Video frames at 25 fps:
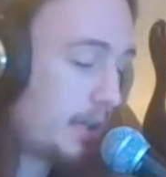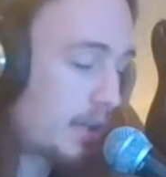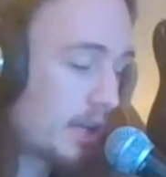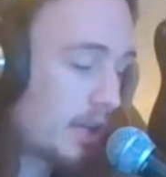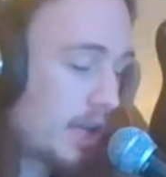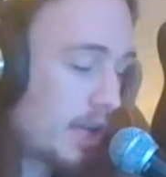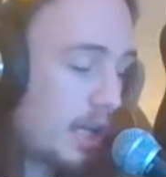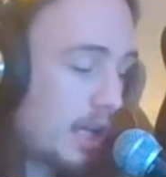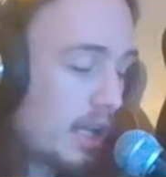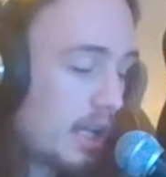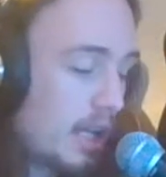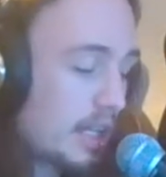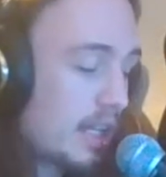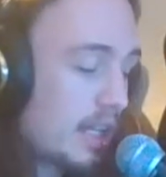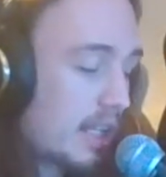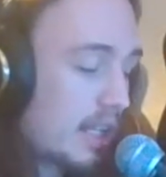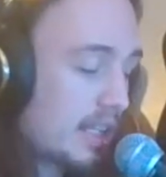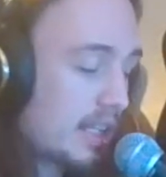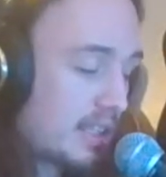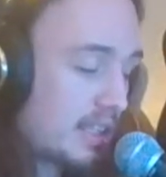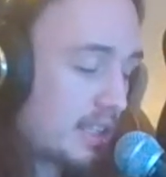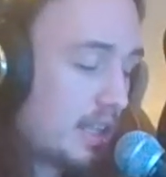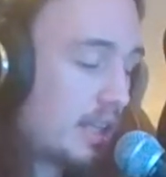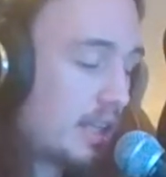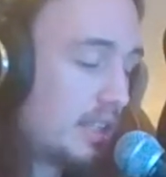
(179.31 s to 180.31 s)
okay? And then
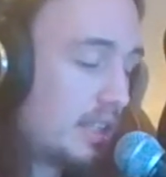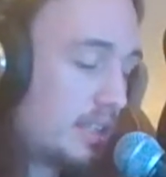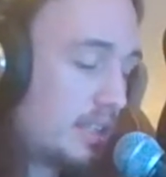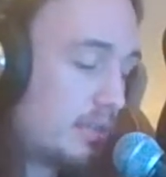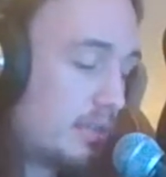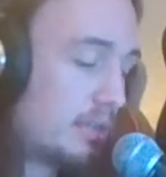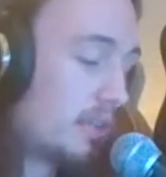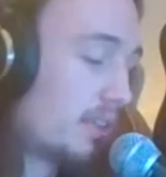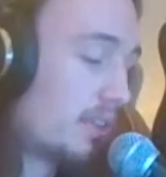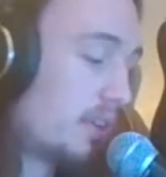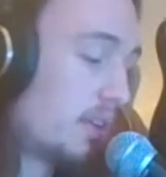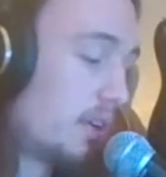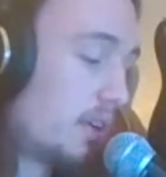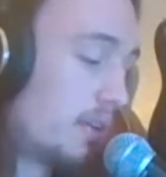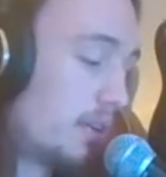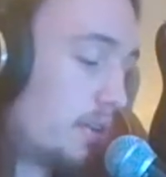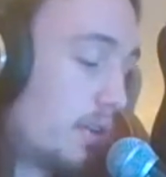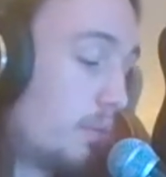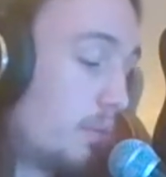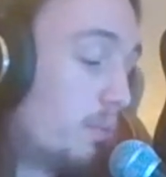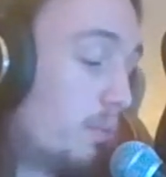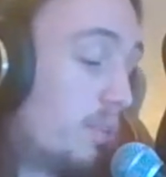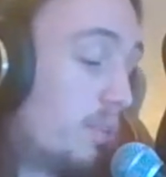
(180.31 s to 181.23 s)
that's tied to another whole note,